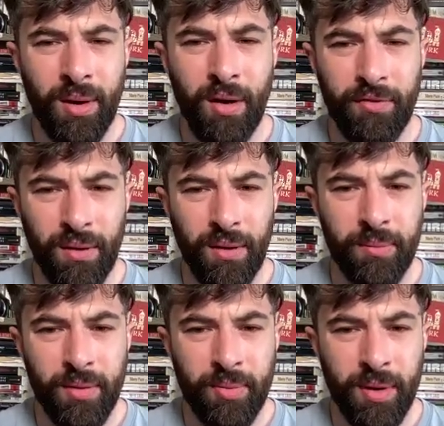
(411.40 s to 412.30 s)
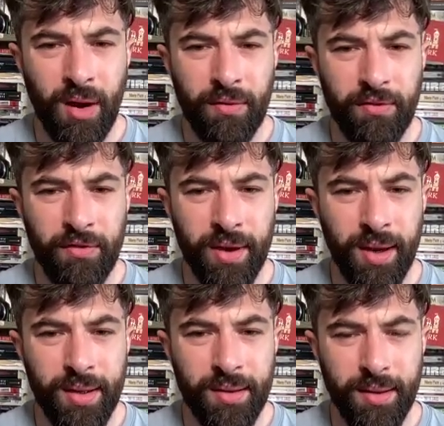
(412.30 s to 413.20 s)
awful
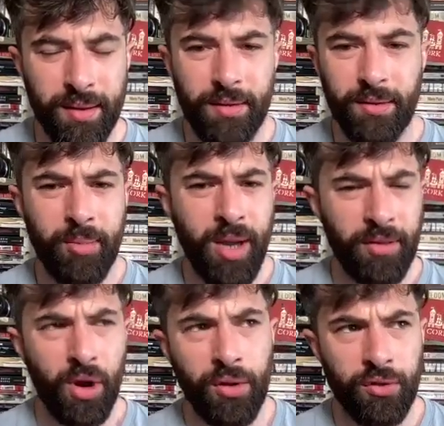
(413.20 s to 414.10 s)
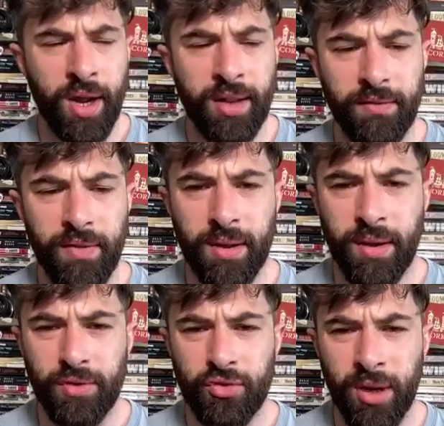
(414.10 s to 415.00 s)
feeling to be on the other end of this
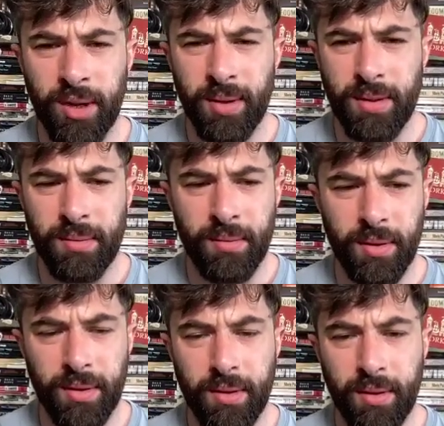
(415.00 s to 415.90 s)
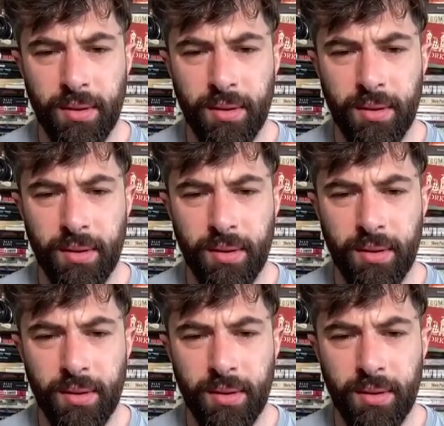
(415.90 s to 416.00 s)
kind of tribalism. Like,